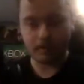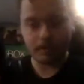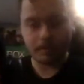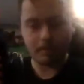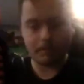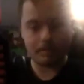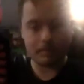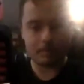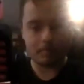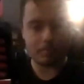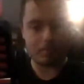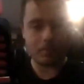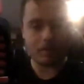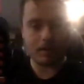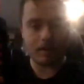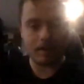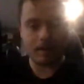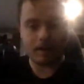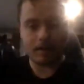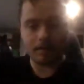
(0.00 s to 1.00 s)
let me just point
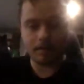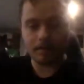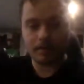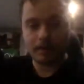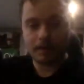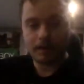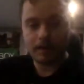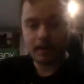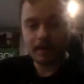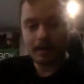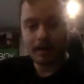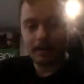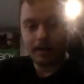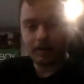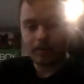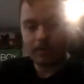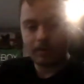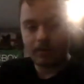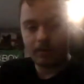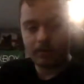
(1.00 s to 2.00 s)
it out.
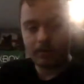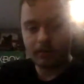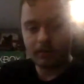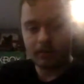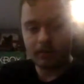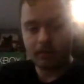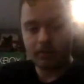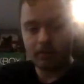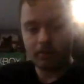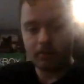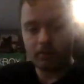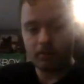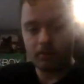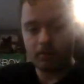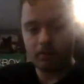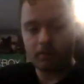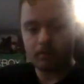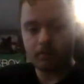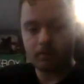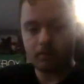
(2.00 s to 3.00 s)
There's a little
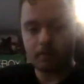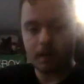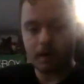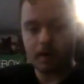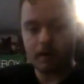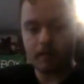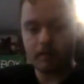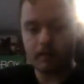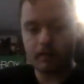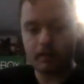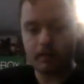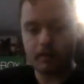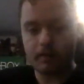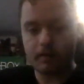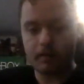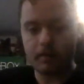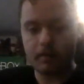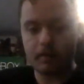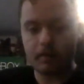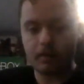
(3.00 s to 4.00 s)
spot under here where
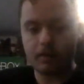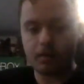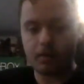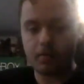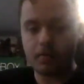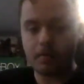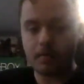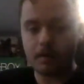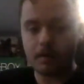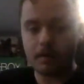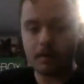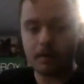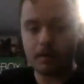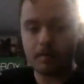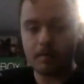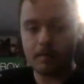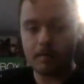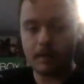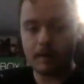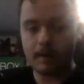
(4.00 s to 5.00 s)
you can open it
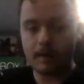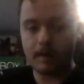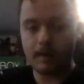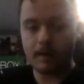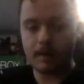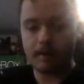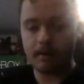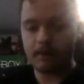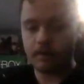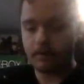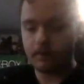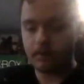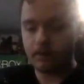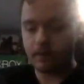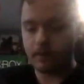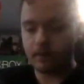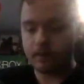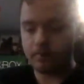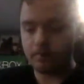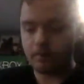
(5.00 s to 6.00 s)
up, and there's
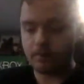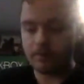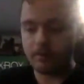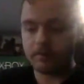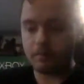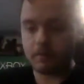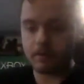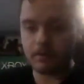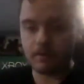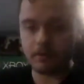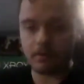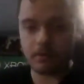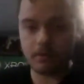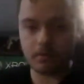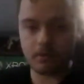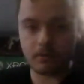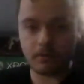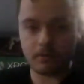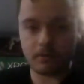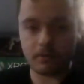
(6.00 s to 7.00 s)
like a place where you could
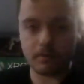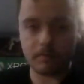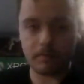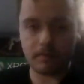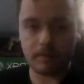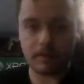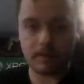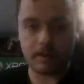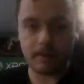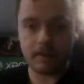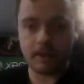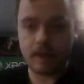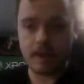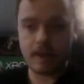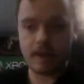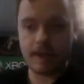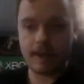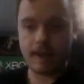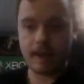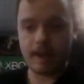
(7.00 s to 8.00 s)
store stuff, like
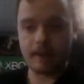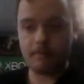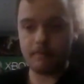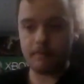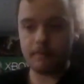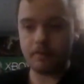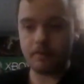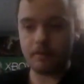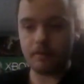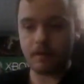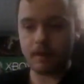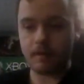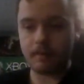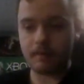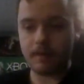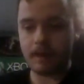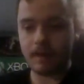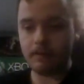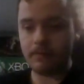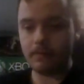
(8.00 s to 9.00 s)
games that you don't have
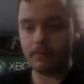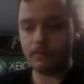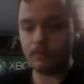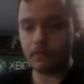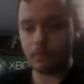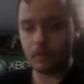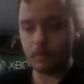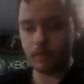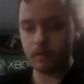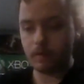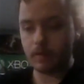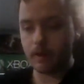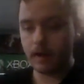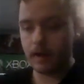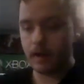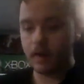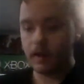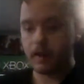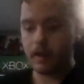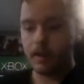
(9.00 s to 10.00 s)
cases for.
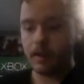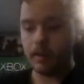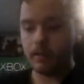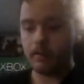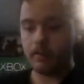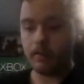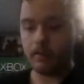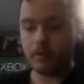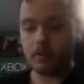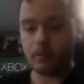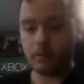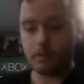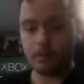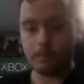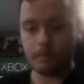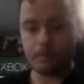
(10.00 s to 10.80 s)
So,